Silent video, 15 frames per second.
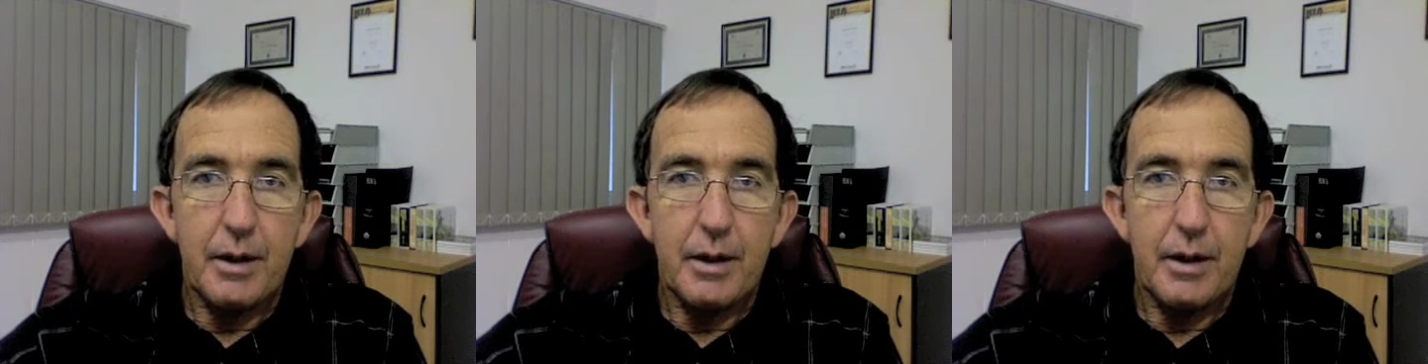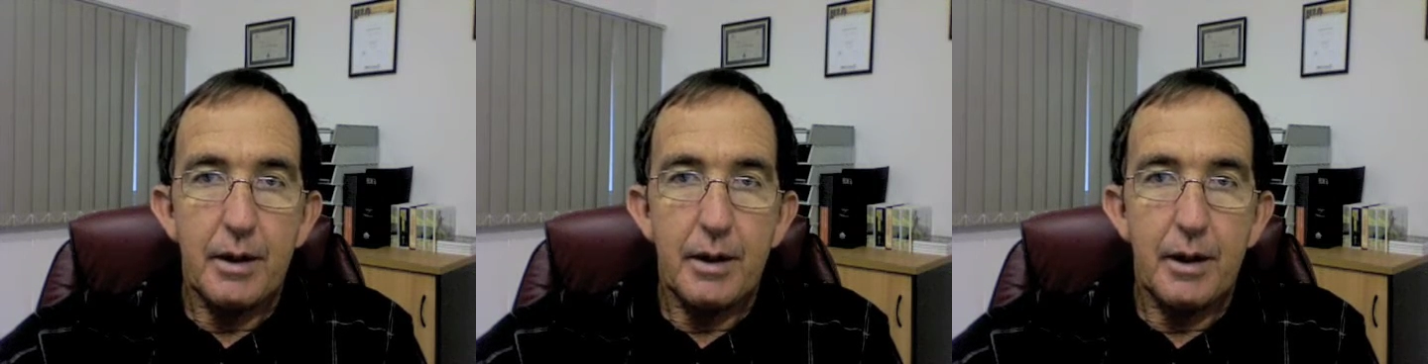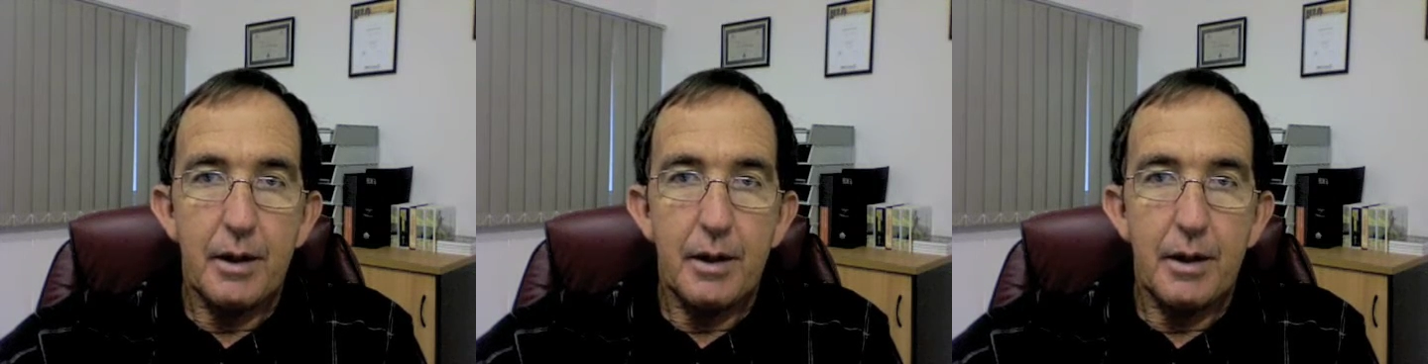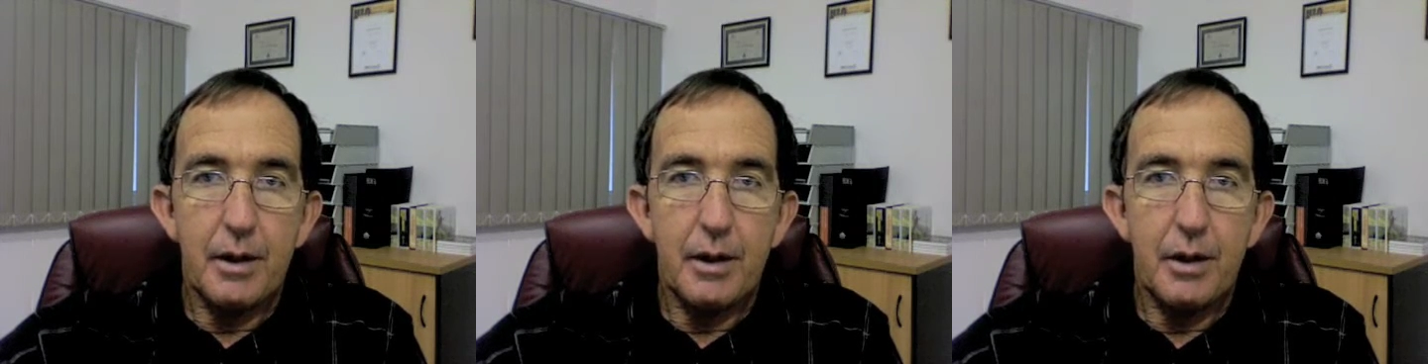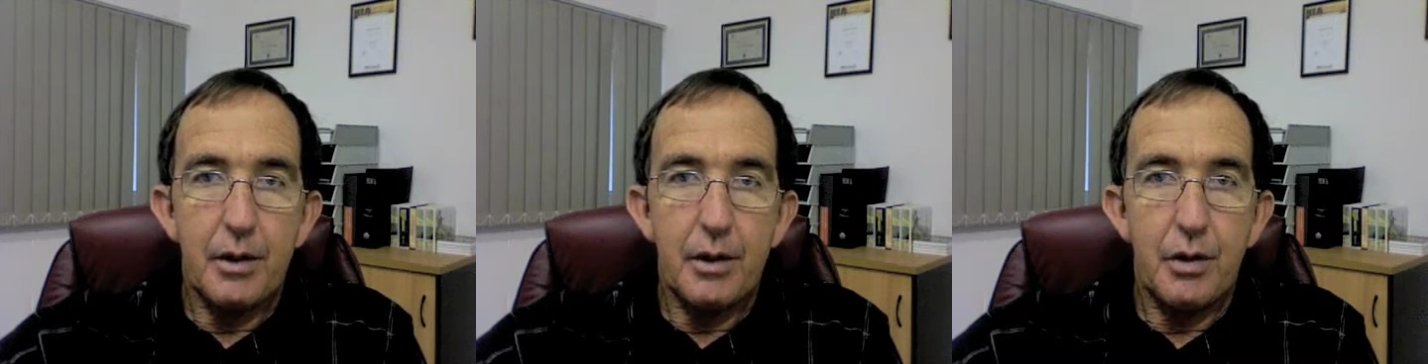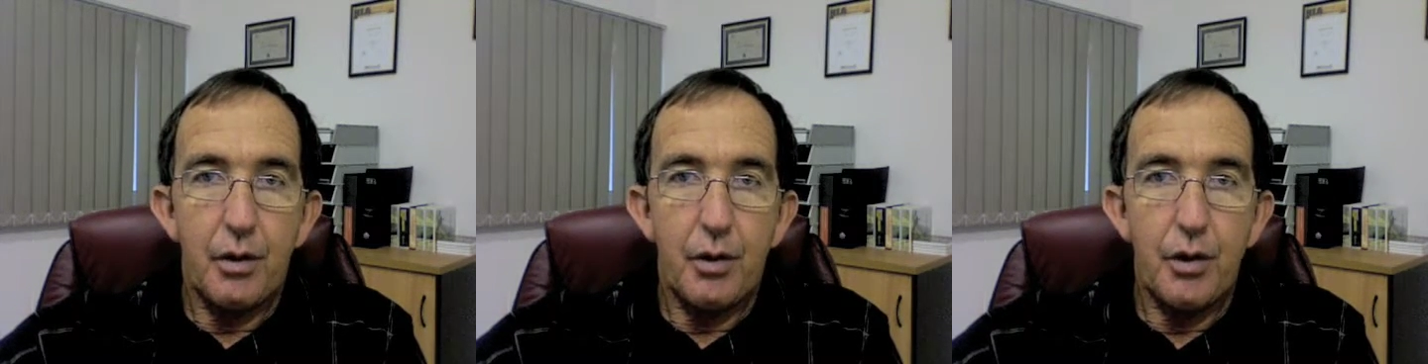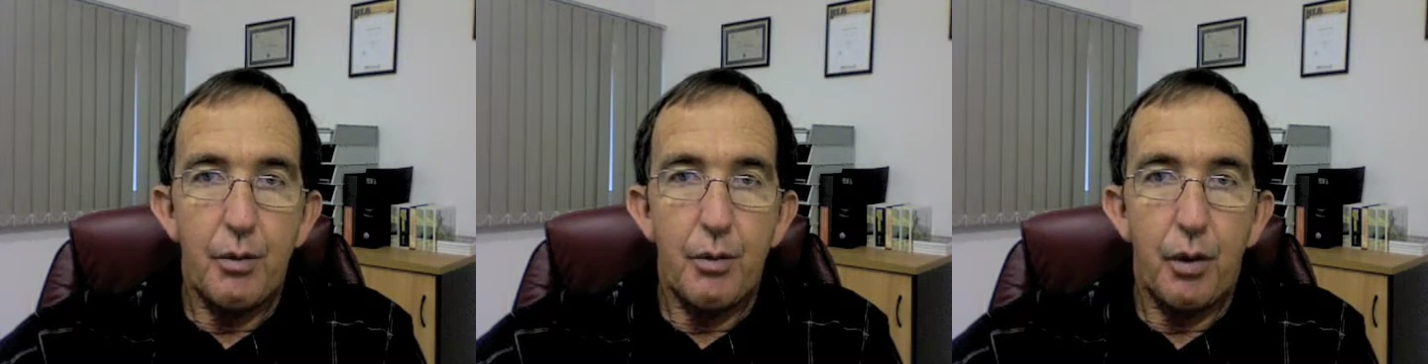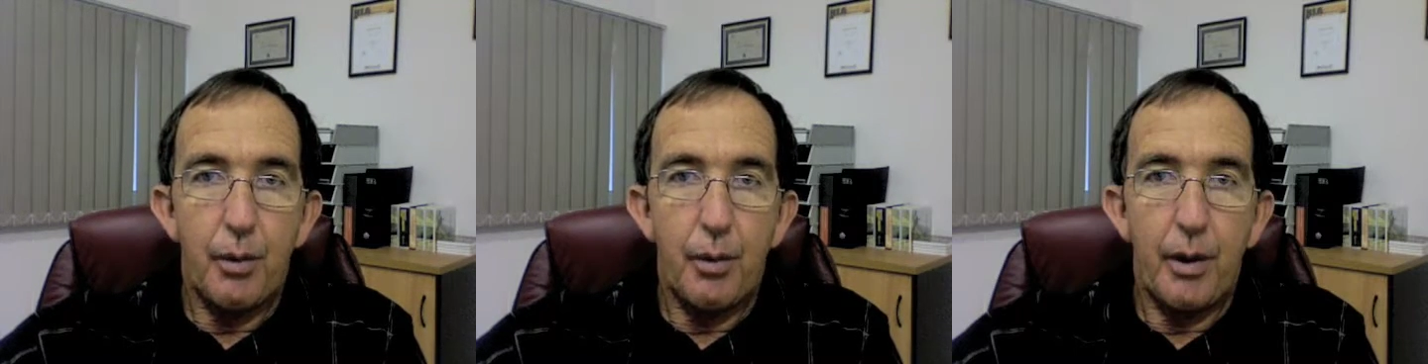that joins your
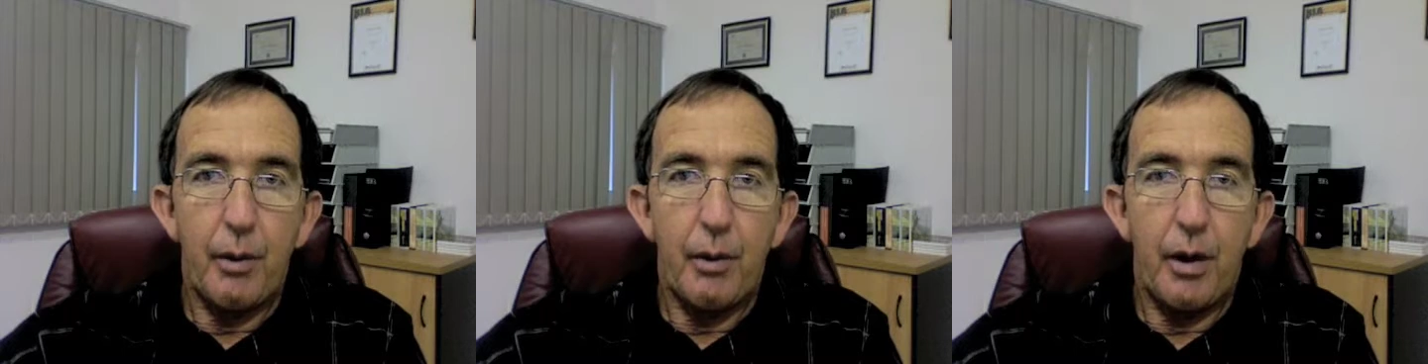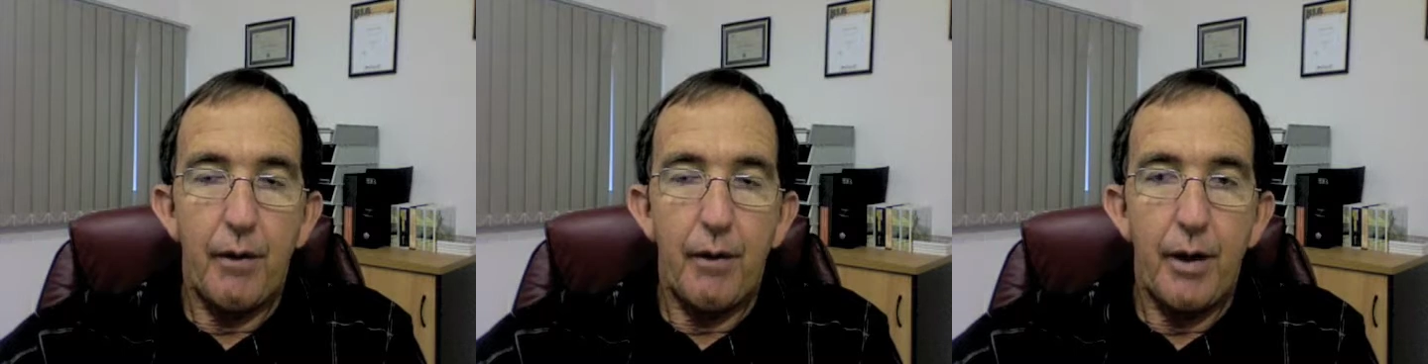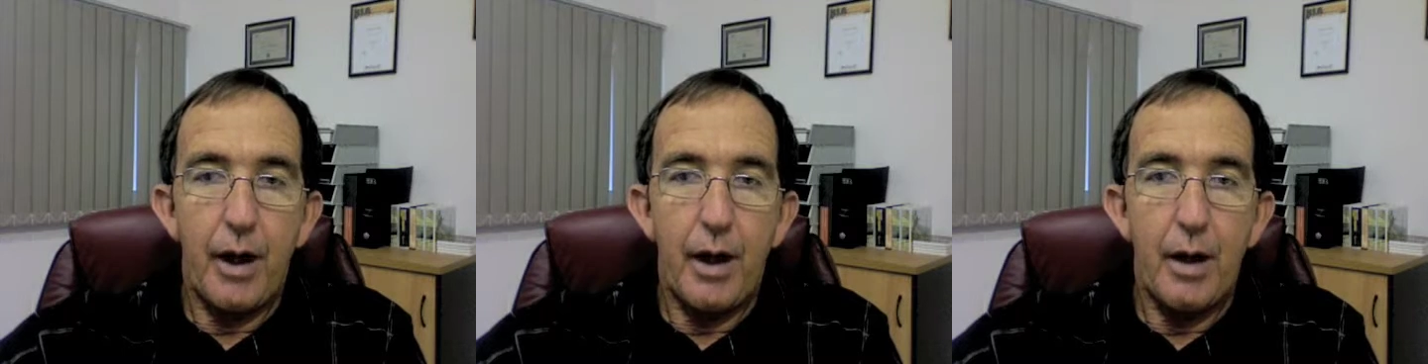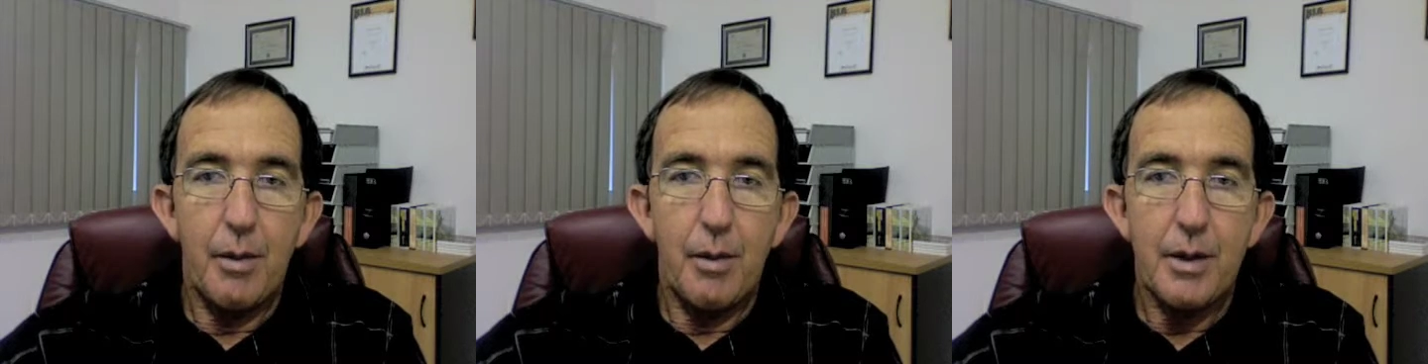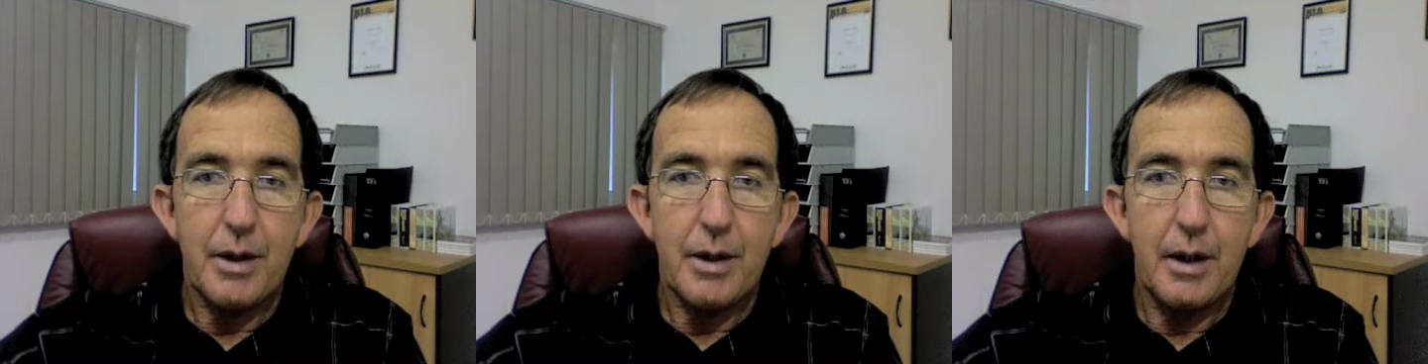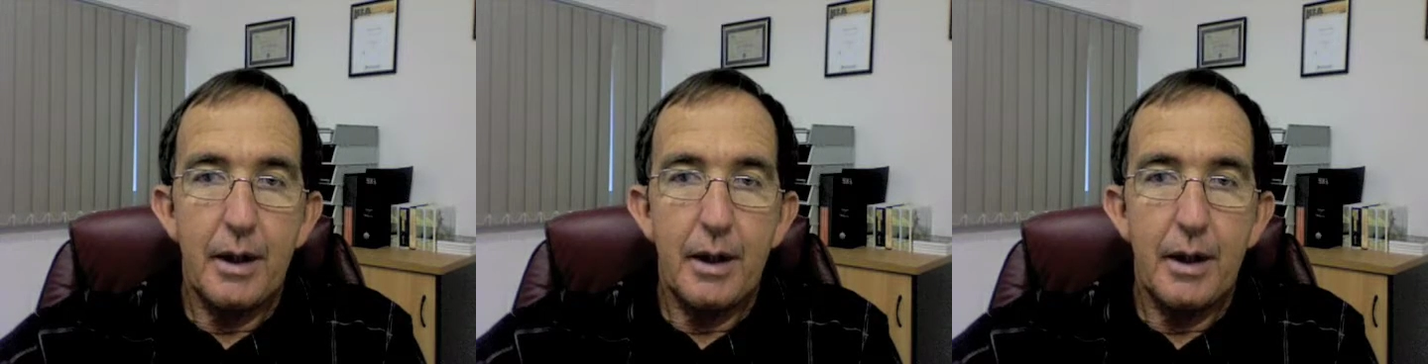property, one of your neighbours.